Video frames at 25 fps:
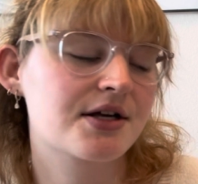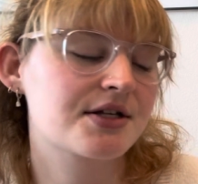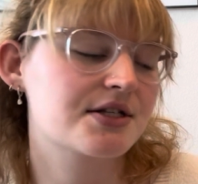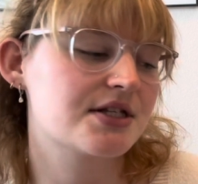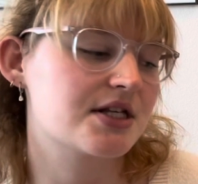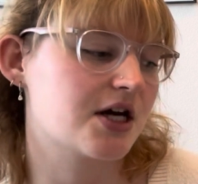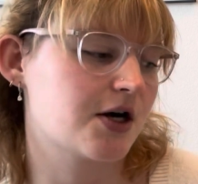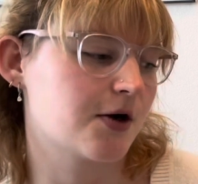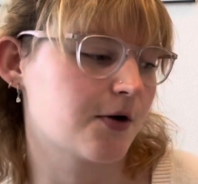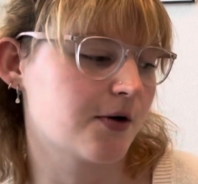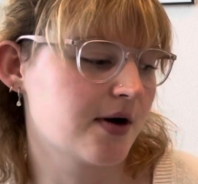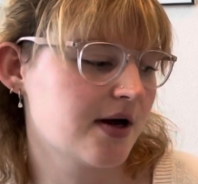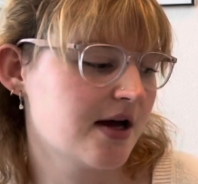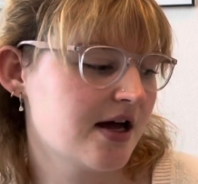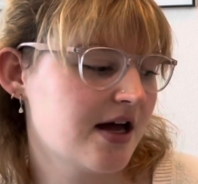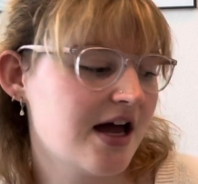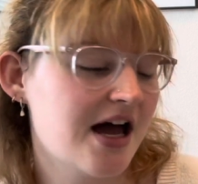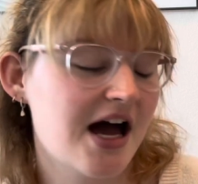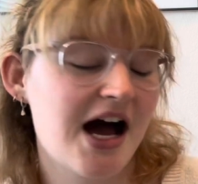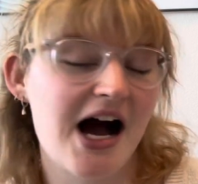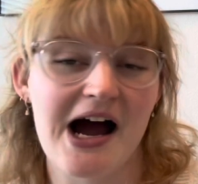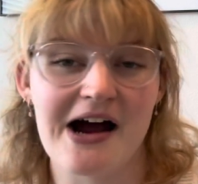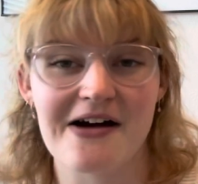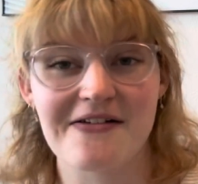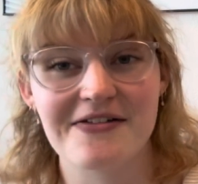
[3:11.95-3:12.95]
so
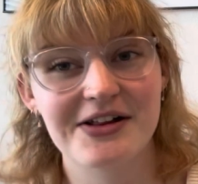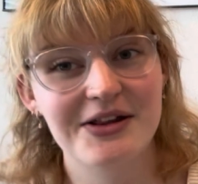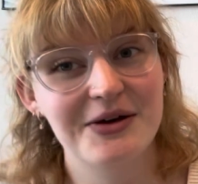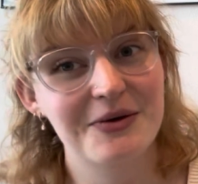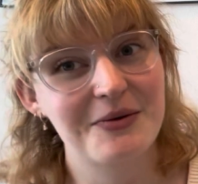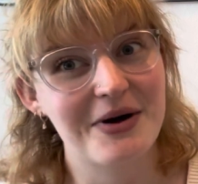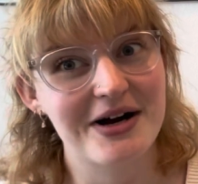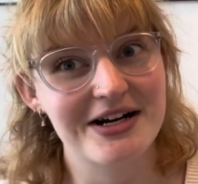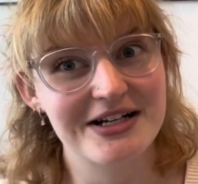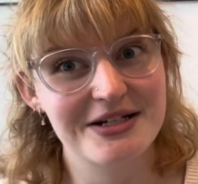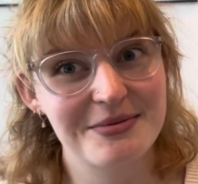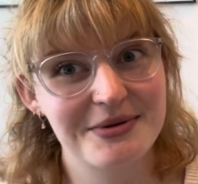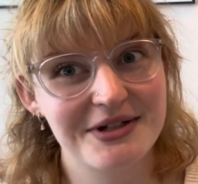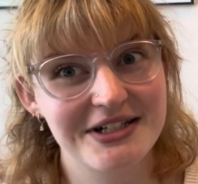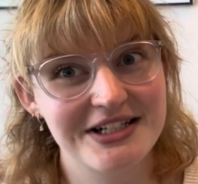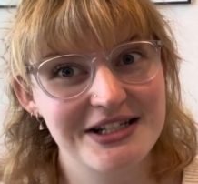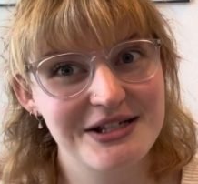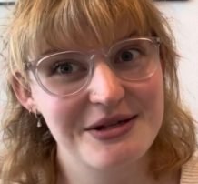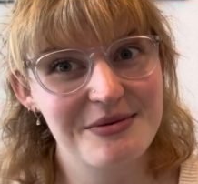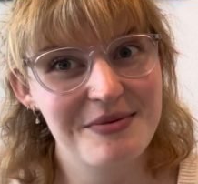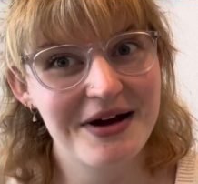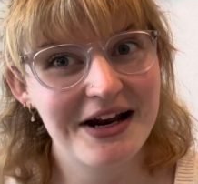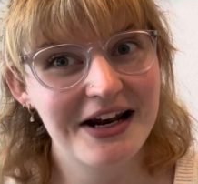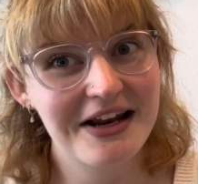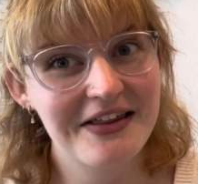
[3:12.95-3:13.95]
I really want to
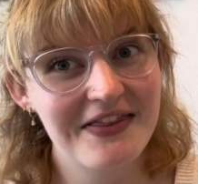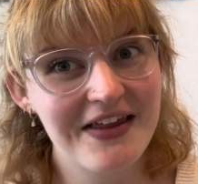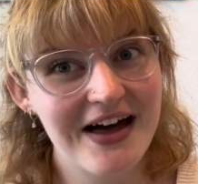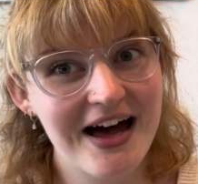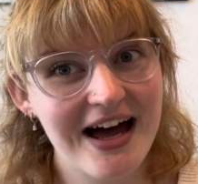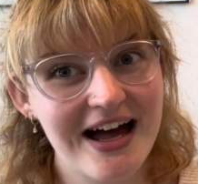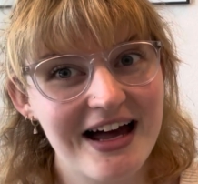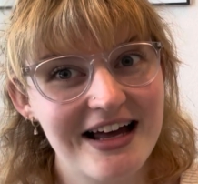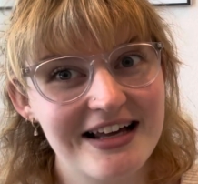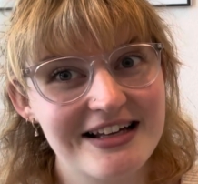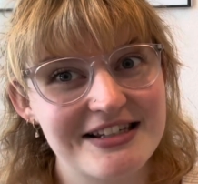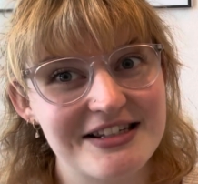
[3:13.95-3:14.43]
participate in that.